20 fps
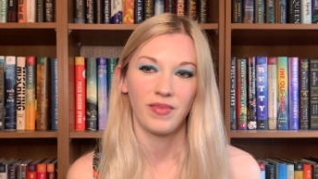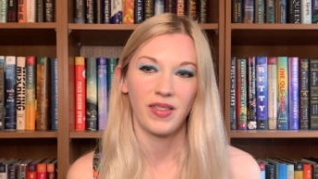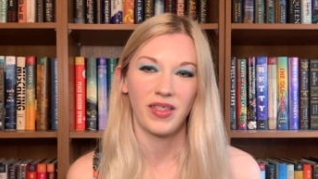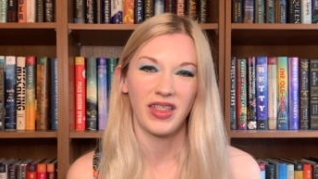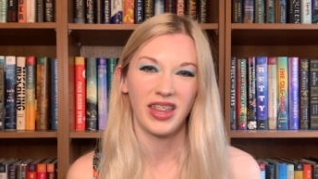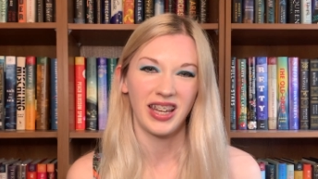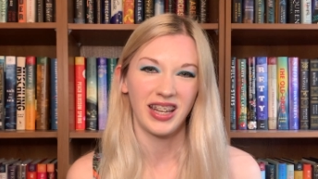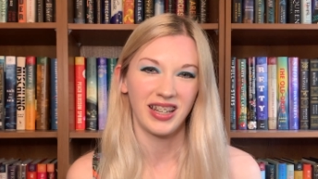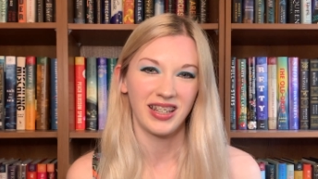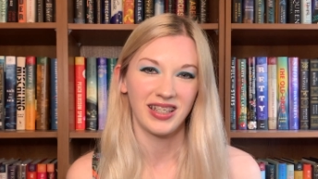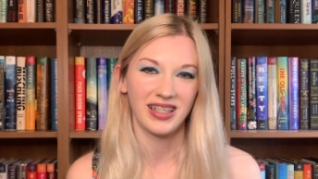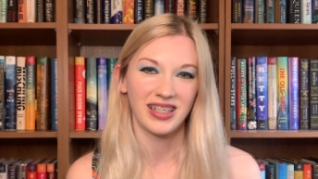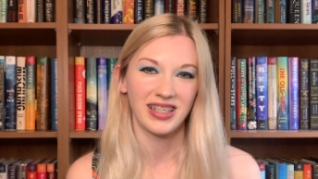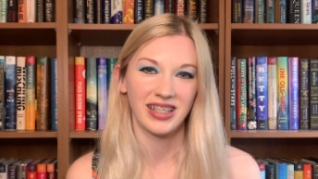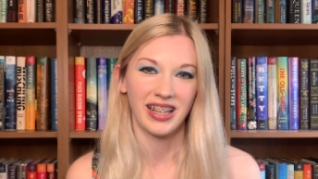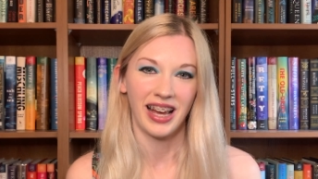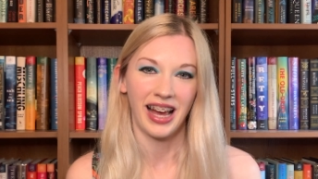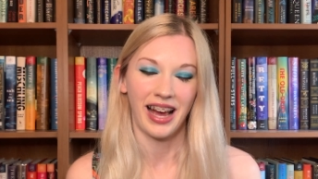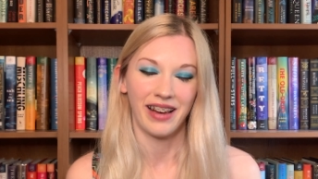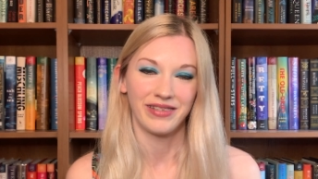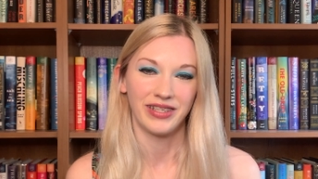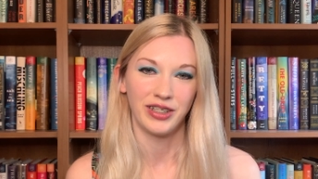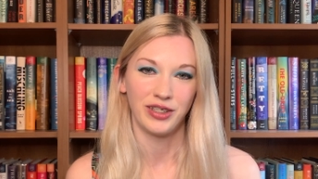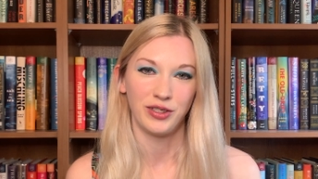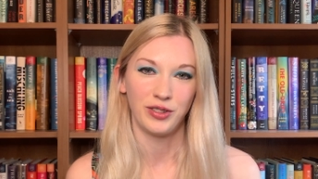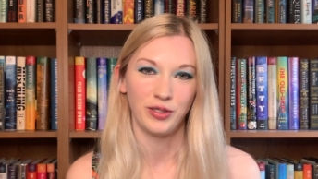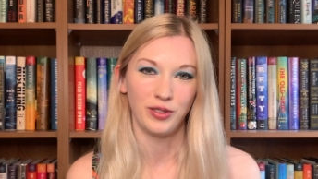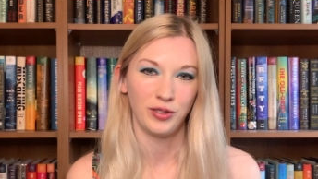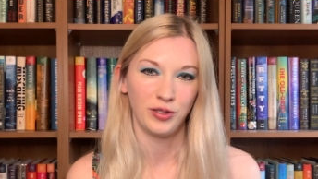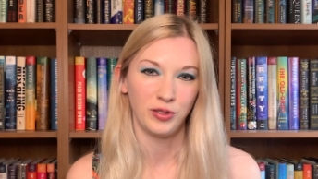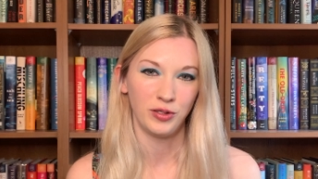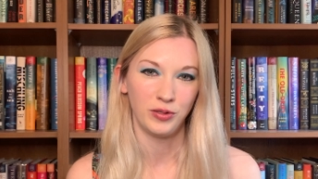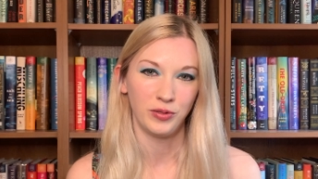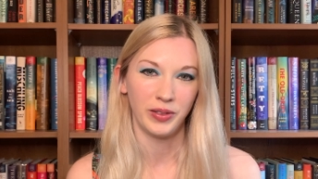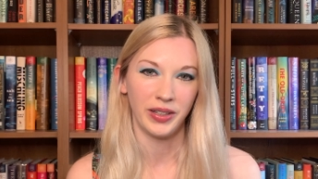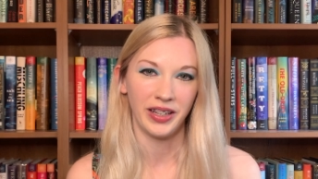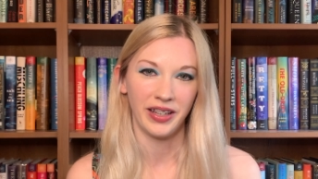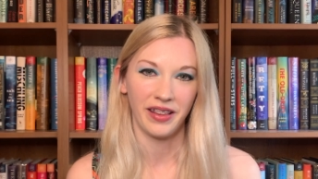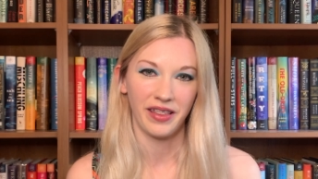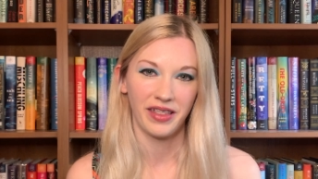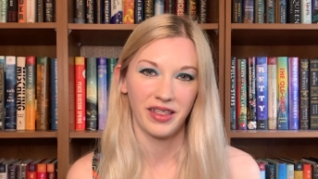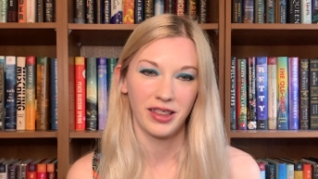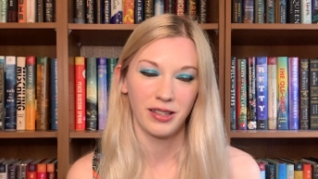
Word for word: things that have to do with,